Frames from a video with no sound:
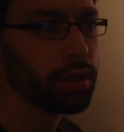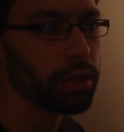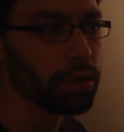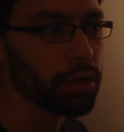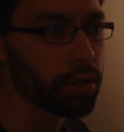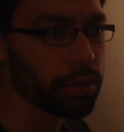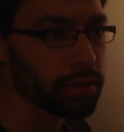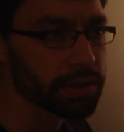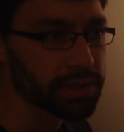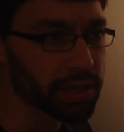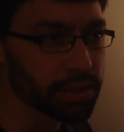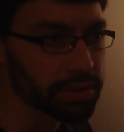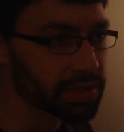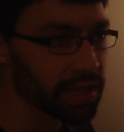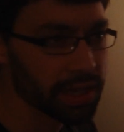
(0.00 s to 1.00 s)
you know,
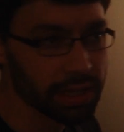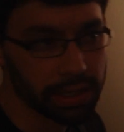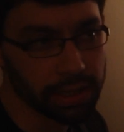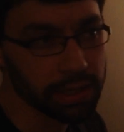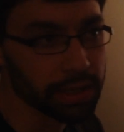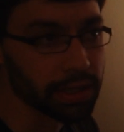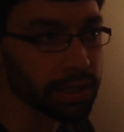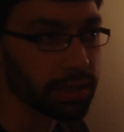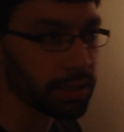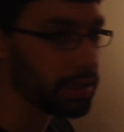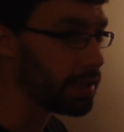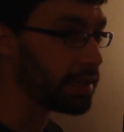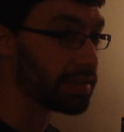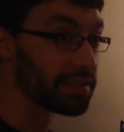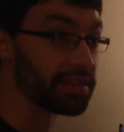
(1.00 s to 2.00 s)
so say he
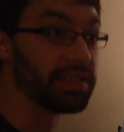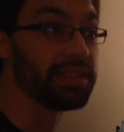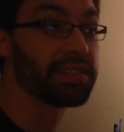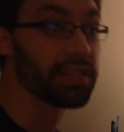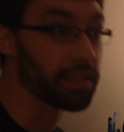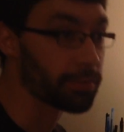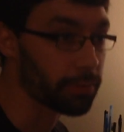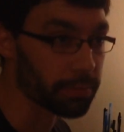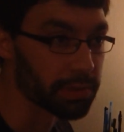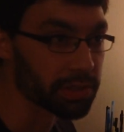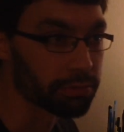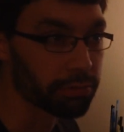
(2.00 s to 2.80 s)
gets desynced from his